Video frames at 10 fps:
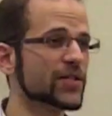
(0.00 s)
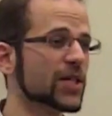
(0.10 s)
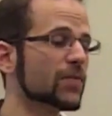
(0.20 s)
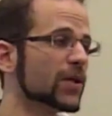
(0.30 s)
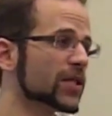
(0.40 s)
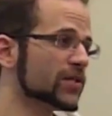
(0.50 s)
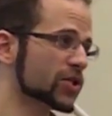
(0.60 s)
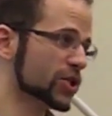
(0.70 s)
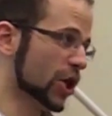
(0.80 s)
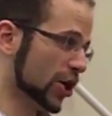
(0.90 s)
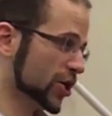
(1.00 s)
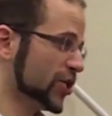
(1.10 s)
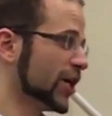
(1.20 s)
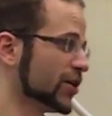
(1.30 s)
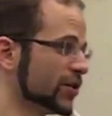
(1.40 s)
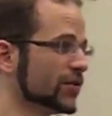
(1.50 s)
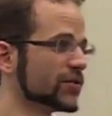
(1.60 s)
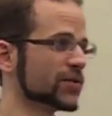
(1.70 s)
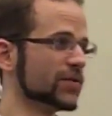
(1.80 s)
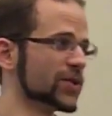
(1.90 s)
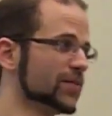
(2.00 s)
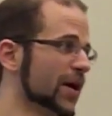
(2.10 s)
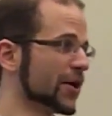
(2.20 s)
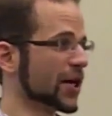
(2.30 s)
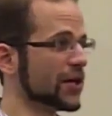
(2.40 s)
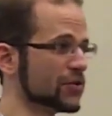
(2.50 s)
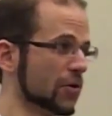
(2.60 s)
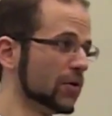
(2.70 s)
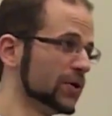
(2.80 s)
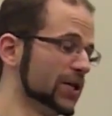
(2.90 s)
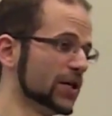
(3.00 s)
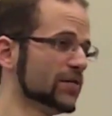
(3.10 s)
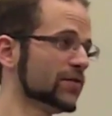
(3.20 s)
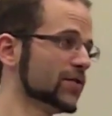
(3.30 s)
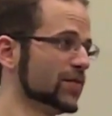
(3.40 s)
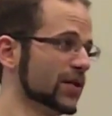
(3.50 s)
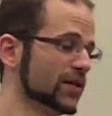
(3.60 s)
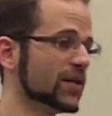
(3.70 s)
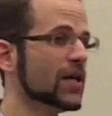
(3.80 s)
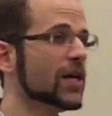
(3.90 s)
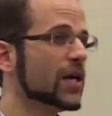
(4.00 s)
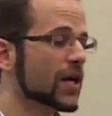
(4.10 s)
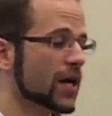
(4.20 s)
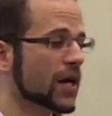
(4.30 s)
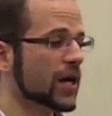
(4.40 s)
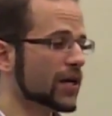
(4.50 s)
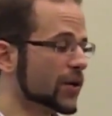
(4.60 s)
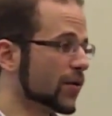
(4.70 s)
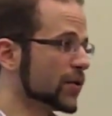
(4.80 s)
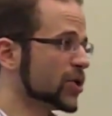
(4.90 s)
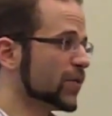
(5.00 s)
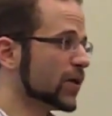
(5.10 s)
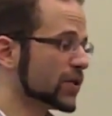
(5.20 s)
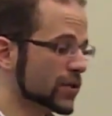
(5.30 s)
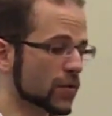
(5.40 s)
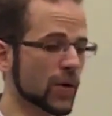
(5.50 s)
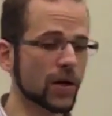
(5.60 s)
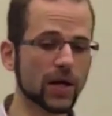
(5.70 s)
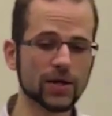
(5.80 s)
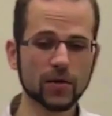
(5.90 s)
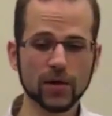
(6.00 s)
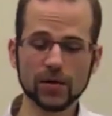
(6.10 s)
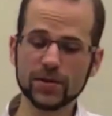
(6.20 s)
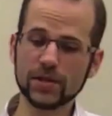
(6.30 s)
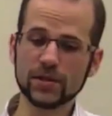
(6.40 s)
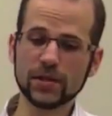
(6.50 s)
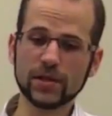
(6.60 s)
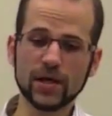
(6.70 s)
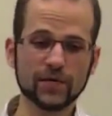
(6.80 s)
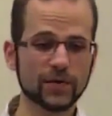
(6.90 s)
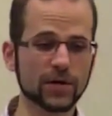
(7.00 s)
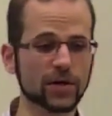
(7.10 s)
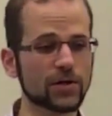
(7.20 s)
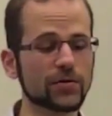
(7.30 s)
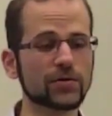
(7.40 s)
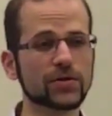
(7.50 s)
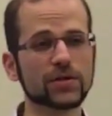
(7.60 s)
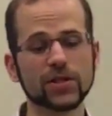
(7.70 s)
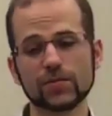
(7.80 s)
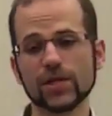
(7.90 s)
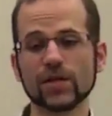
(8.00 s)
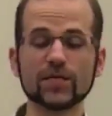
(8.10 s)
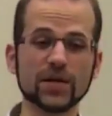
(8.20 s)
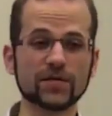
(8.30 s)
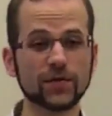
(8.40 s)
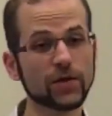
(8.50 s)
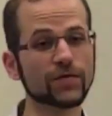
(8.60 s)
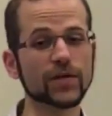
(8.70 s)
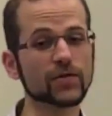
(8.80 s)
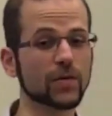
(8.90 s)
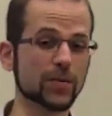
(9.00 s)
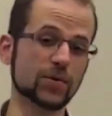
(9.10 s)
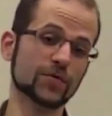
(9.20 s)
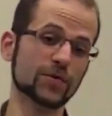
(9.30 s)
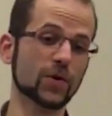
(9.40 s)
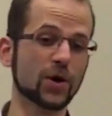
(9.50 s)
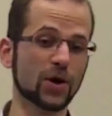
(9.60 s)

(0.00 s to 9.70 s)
And then someone snarks at you and says, what's the matter, can't you hold it in for the meeting? And your response is, well, I don't want to be ever accused in this meeting of being full of it, so I want to prove you